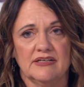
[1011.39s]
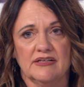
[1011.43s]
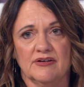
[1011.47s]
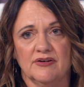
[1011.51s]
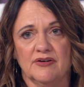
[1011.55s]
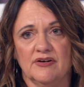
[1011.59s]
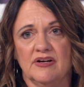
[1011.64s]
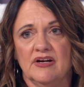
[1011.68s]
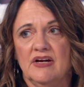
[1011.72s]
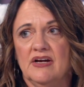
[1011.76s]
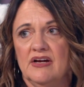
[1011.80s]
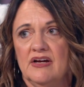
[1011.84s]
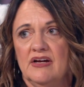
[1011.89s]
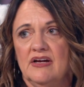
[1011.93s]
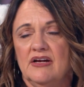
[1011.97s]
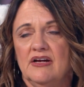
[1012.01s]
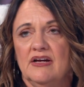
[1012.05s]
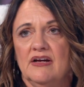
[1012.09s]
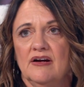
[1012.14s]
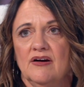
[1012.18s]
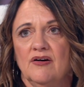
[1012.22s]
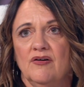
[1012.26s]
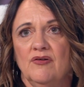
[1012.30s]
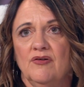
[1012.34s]
or,
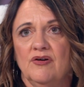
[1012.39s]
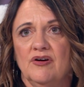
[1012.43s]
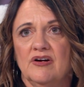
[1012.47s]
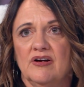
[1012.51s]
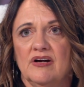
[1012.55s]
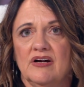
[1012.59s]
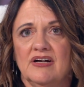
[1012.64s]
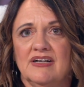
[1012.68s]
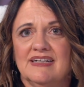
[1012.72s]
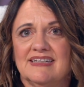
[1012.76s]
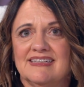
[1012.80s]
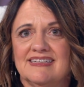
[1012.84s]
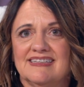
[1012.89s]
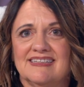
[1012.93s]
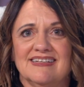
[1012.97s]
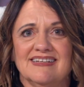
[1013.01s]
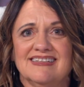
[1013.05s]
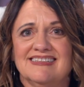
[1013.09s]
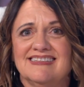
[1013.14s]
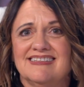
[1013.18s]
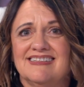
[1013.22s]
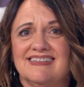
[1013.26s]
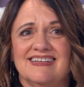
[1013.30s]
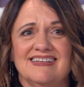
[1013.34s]
or
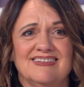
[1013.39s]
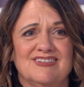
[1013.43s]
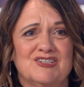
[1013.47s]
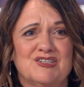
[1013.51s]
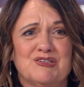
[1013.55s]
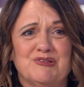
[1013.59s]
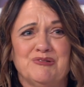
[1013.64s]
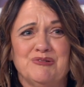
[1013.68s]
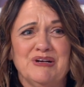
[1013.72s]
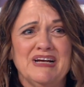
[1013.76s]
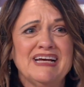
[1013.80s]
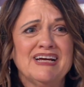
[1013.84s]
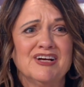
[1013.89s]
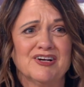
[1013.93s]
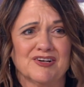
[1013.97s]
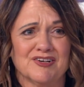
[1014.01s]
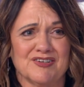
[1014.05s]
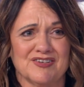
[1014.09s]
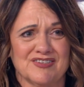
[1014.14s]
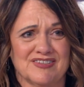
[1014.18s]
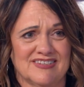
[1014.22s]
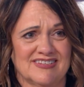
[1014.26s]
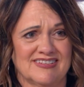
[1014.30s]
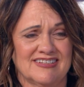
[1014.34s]
uh,
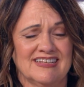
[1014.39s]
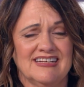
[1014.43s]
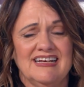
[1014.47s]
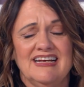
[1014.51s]
triggers.